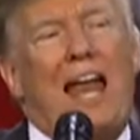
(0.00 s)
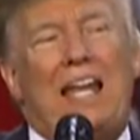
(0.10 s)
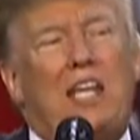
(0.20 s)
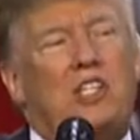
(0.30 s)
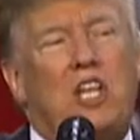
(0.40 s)
and
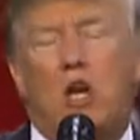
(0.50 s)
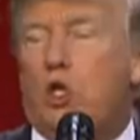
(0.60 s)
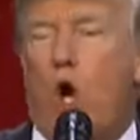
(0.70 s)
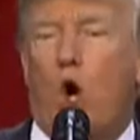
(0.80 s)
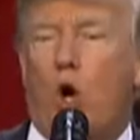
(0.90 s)
he's their
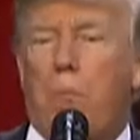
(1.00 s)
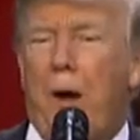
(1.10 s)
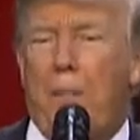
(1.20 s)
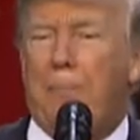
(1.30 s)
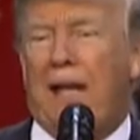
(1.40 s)
total
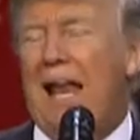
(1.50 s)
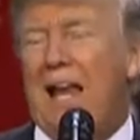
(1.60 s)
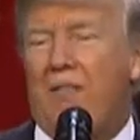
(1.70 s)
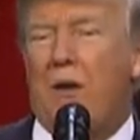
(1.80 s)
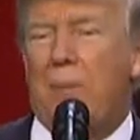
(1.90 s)
puppet, and
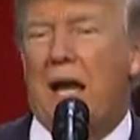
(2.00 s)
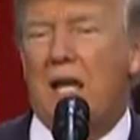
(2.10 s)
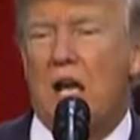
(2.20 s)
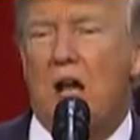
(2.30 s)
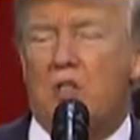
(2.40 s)

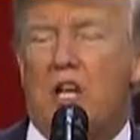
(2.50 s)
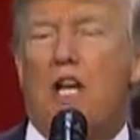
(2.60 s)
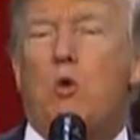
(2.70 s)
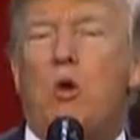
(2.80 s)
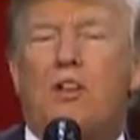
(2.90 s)
everybody knows it.
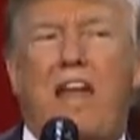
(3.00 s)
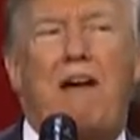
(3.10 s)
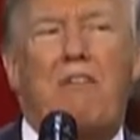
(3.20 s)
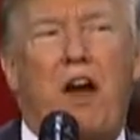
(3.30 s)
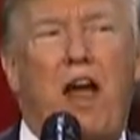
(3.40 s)
He will
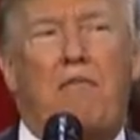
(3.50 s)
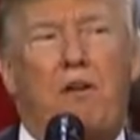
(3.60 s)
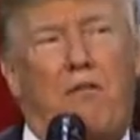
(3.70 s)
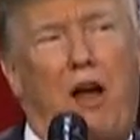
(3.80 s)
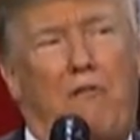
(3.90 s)
never,
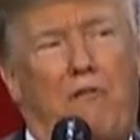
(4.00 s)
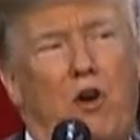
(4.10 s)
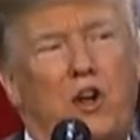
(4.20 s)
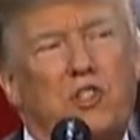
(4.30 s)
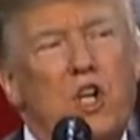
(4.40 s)
ever vote
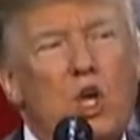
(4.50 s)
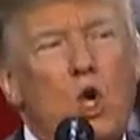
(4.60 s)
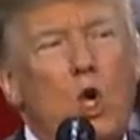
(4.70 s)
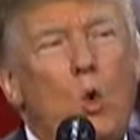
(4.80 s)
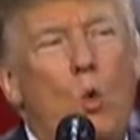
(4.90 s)
for us.
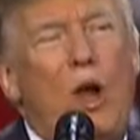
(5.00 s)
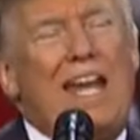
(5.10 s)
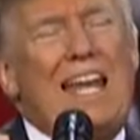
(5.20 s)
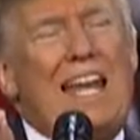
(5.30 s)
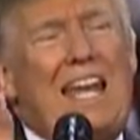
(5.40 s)

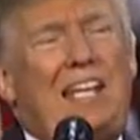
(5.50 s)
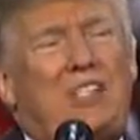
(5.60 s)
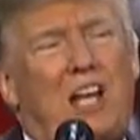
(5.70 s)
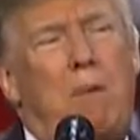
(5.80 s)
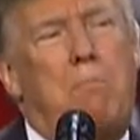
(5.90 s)
We need
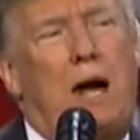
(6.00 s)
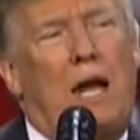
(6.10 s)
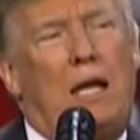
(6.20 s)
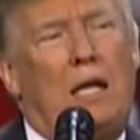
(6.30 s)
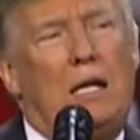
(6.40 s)

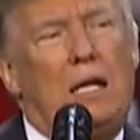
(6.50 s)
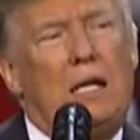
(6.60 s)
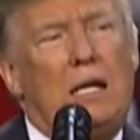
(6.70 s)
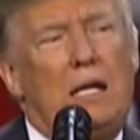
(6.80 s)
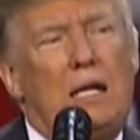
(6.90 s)
somebody
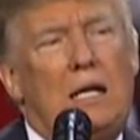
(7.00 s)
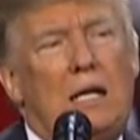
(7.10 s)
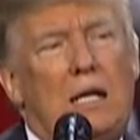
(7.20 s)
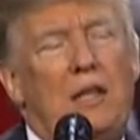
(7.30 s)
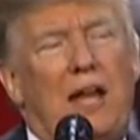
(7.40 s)

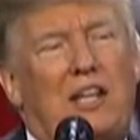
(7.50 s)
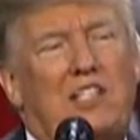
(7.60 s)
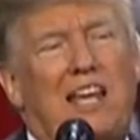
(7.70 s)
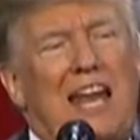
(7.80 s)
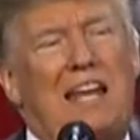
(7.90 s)
in that
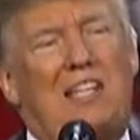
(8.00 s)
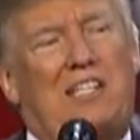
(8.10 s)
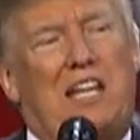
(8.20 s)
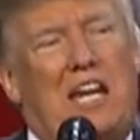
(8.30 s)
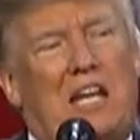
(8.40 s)
Senate
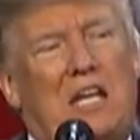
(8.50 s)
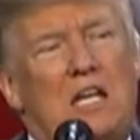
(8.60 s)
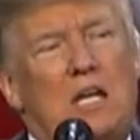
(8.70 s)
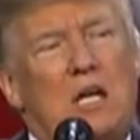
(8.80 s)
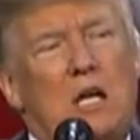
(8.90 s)
seat
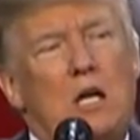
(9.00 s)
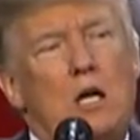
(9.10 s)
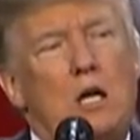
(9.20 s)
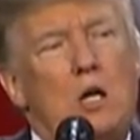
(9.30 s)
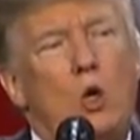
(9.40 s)

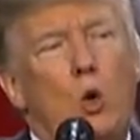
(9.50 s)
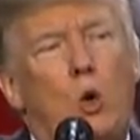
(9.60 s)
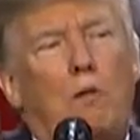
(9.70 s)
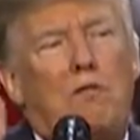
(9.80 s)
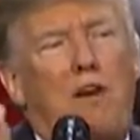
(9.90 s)
who
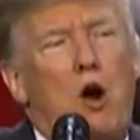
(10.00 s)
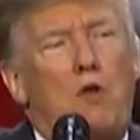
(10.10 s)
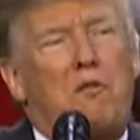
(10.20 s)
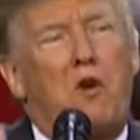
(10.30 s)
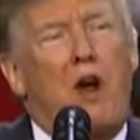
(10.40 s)
will
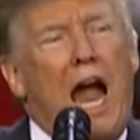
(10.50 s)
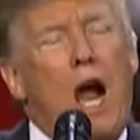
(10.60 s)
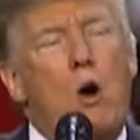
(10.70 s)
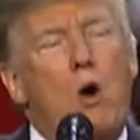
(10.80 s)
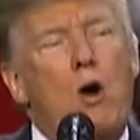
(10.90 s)
vote for
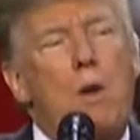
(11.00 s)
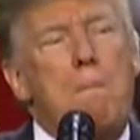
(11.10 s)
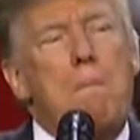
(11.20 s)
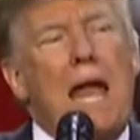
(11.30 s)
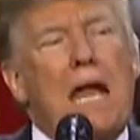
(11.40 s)
our
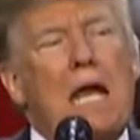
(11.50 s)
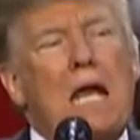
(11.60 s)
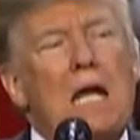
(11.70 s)
Make